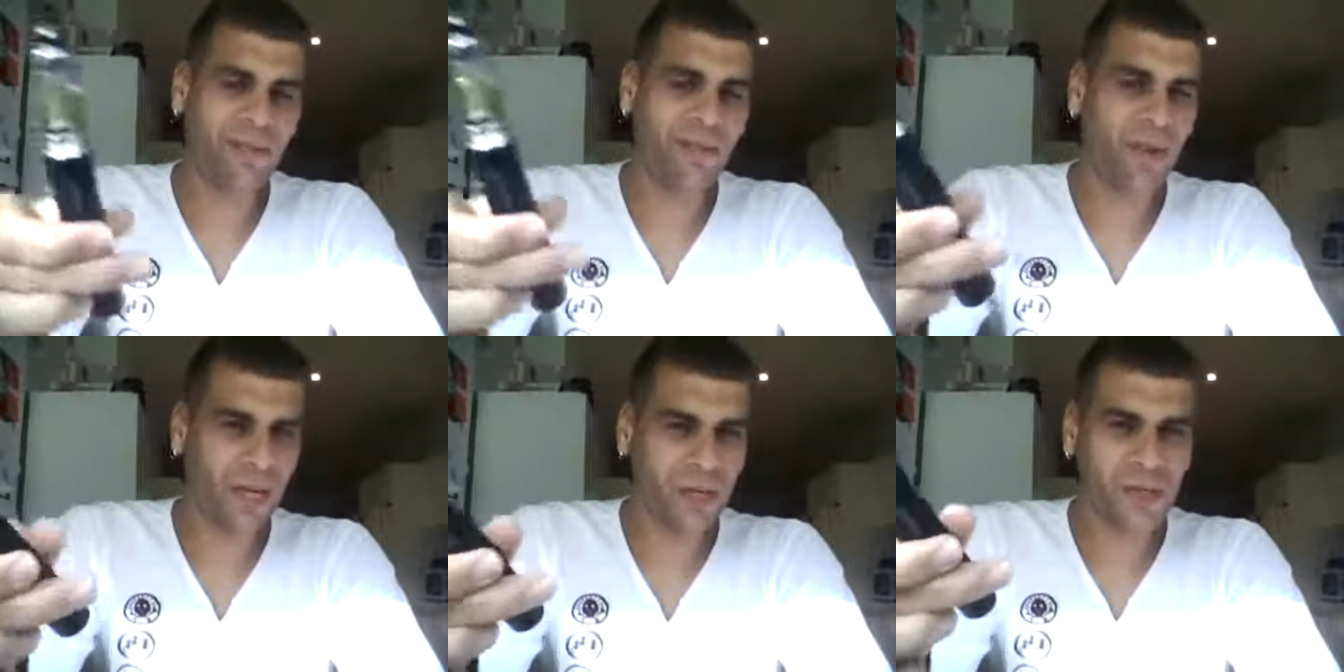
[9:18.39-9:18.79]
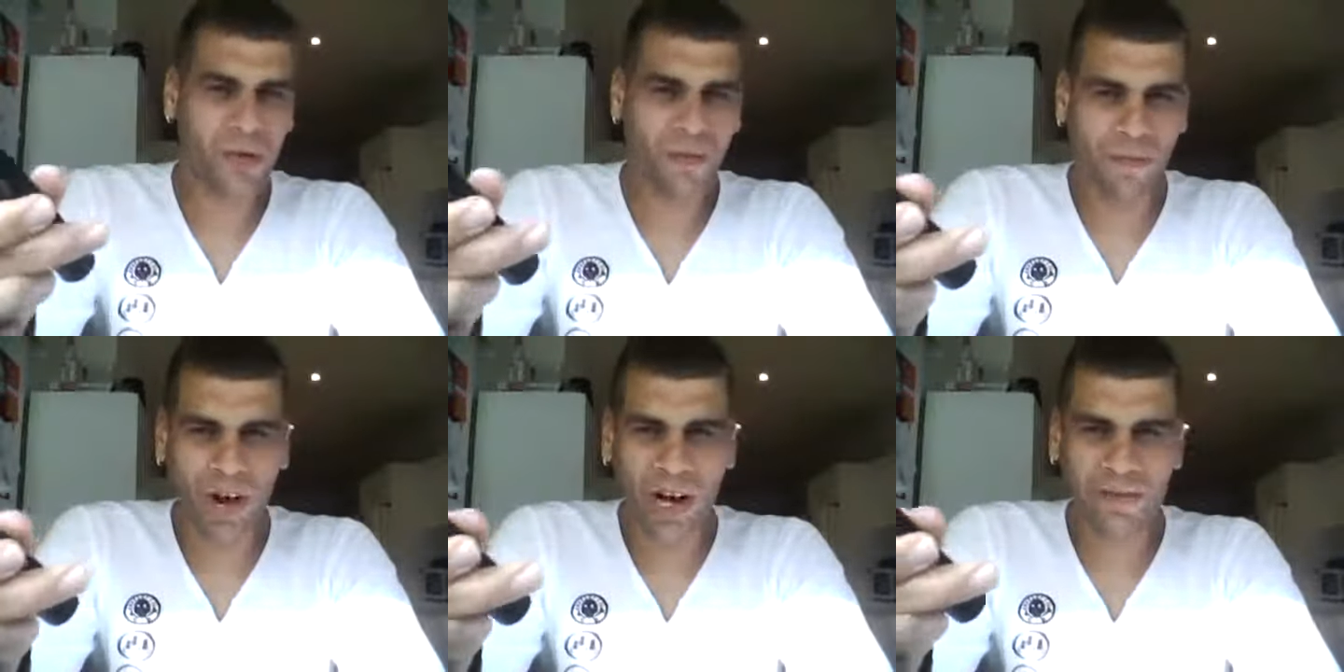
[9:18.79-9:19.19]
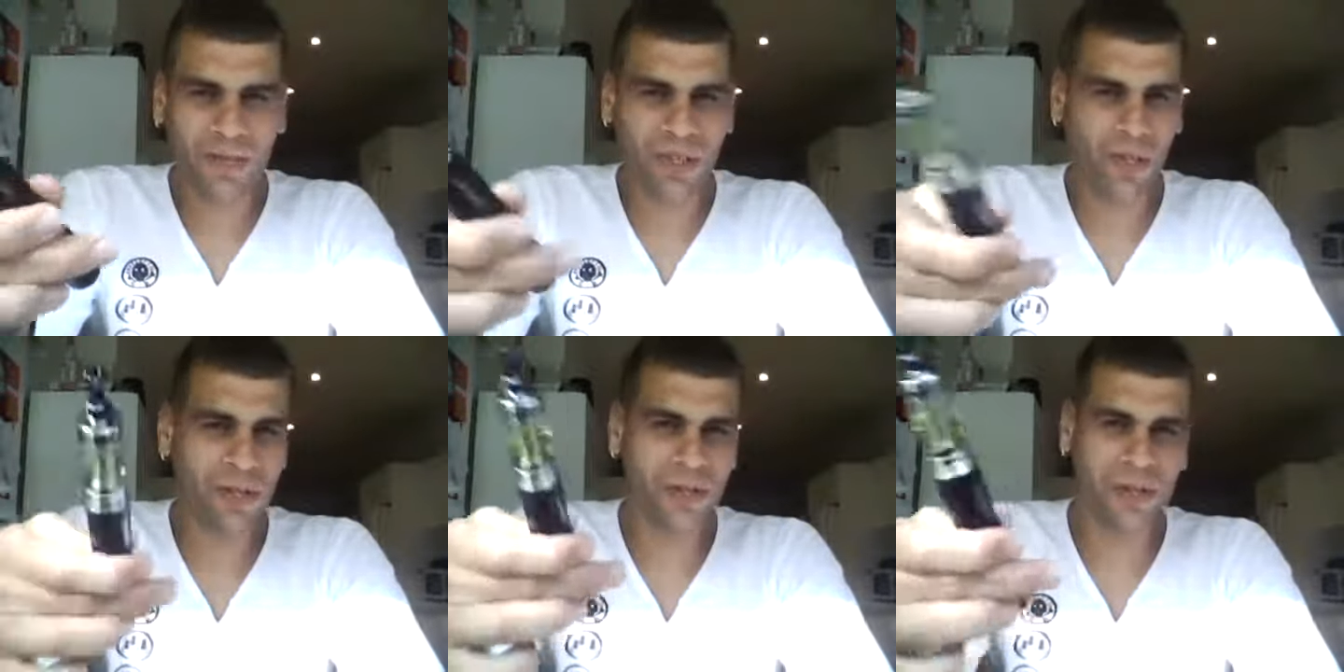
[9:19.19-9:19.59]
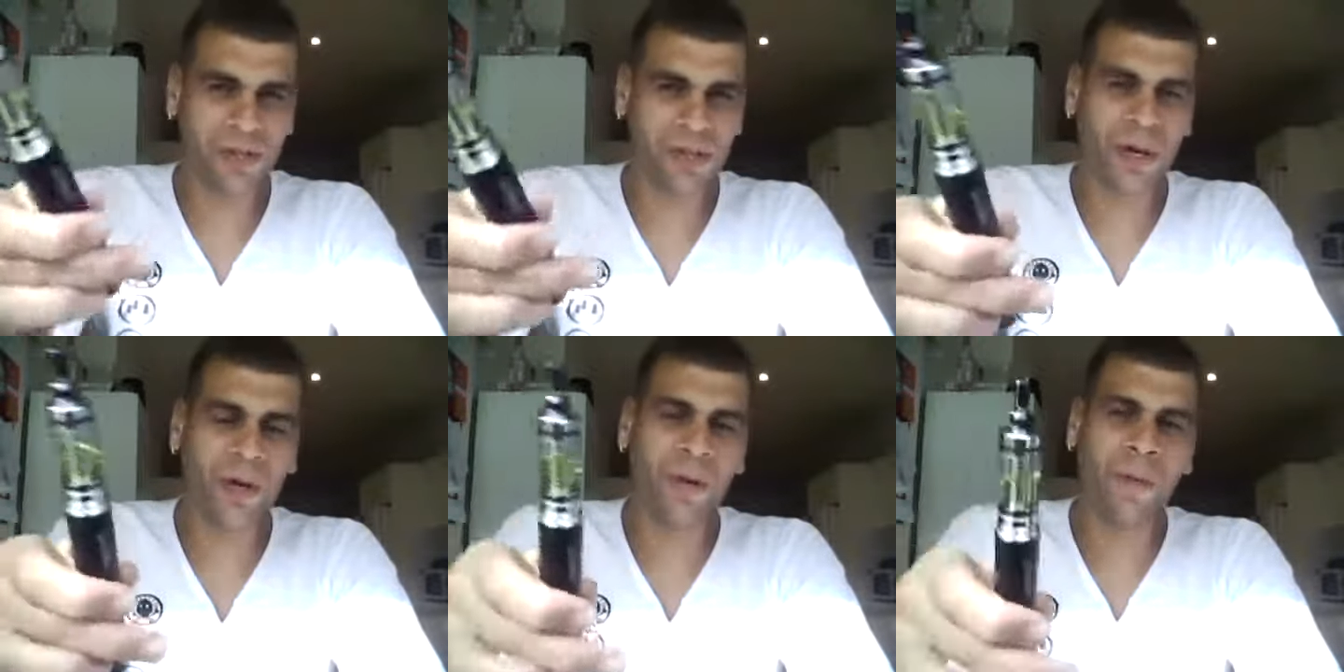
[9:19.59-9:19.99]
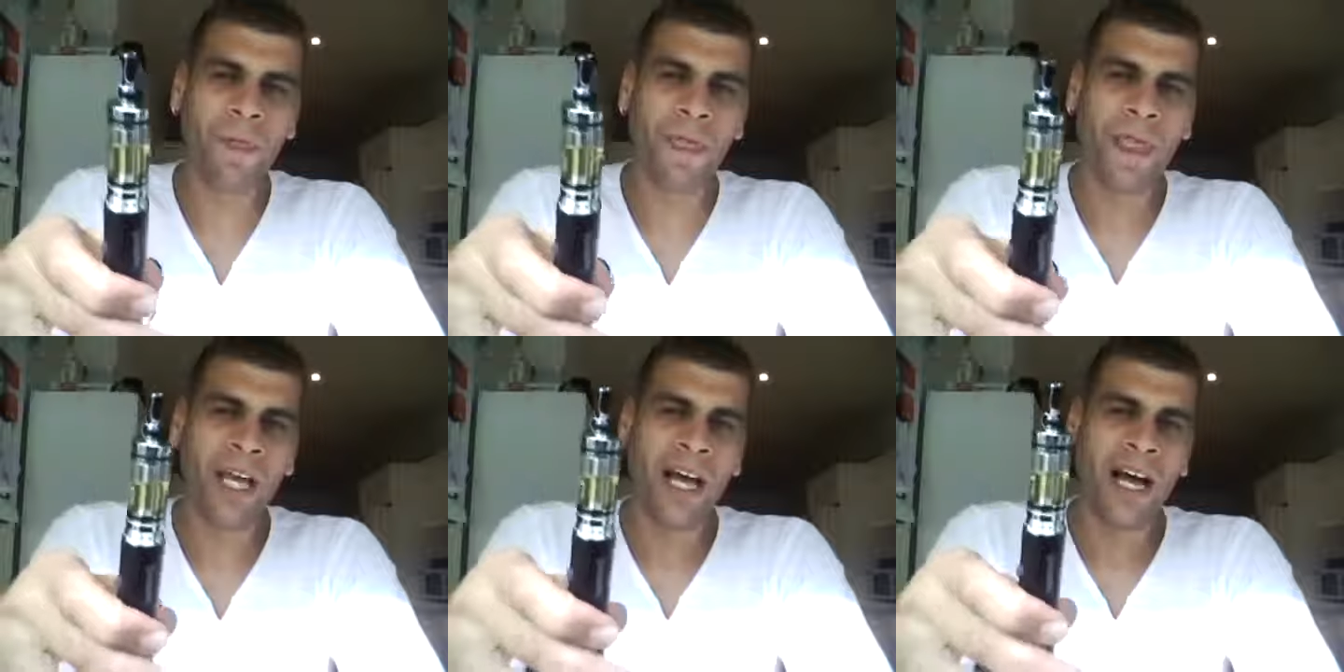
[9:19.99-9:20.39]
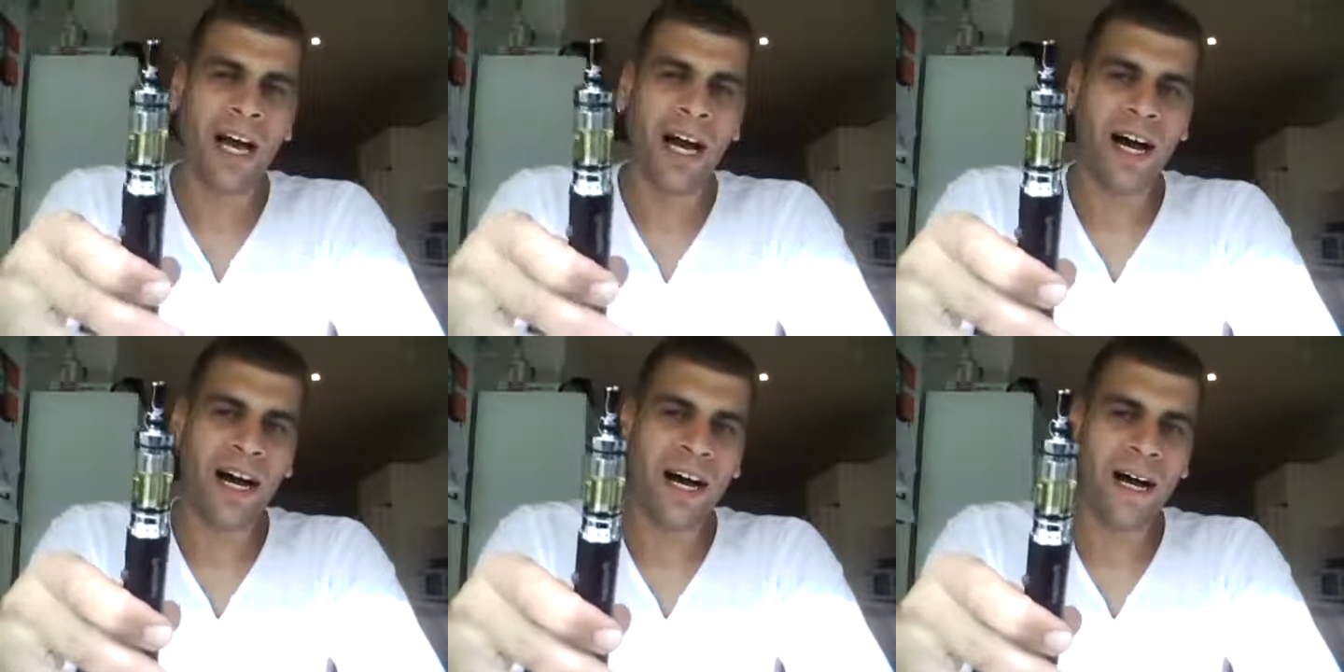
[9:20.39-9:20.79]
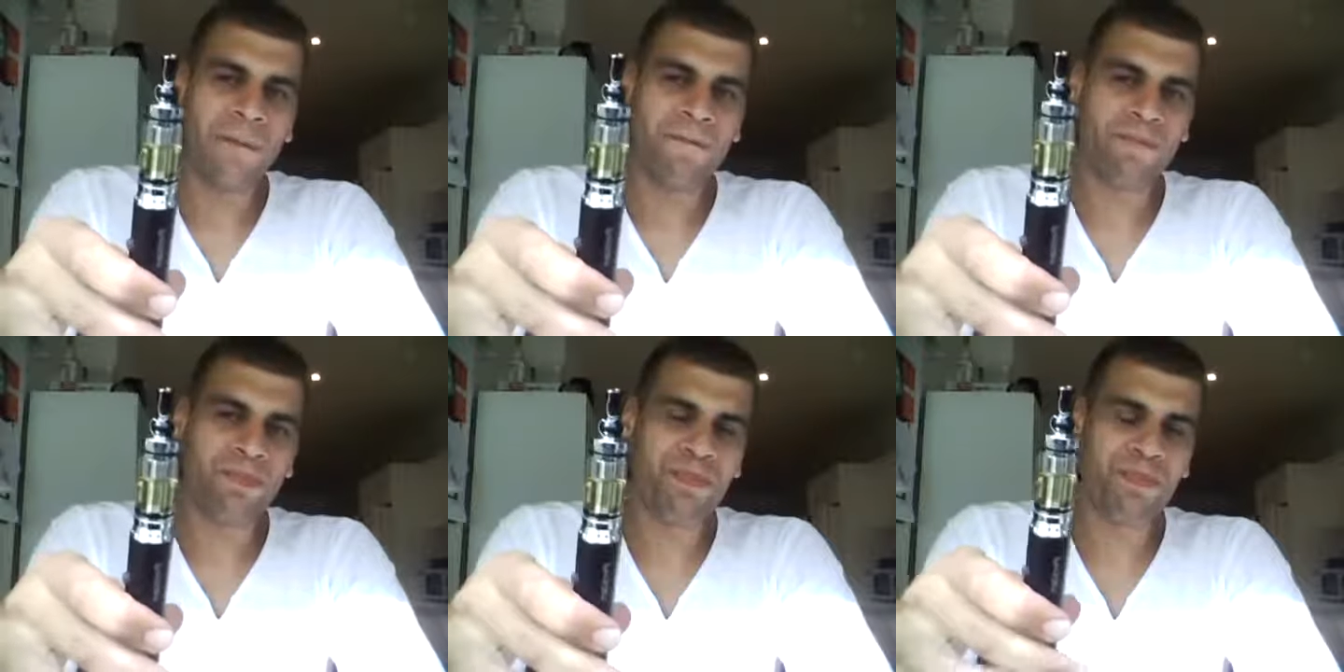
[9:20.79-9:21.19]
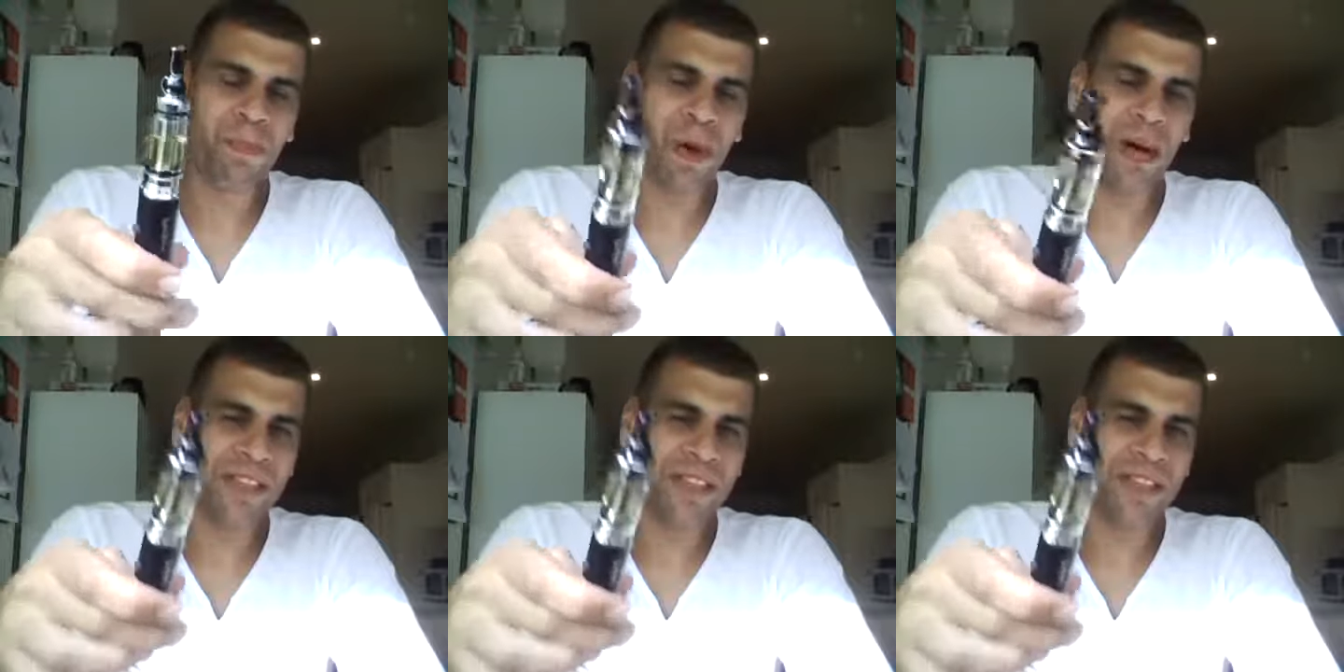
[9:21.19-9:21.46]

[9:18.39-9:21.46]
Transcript: it might cost you $5 or so,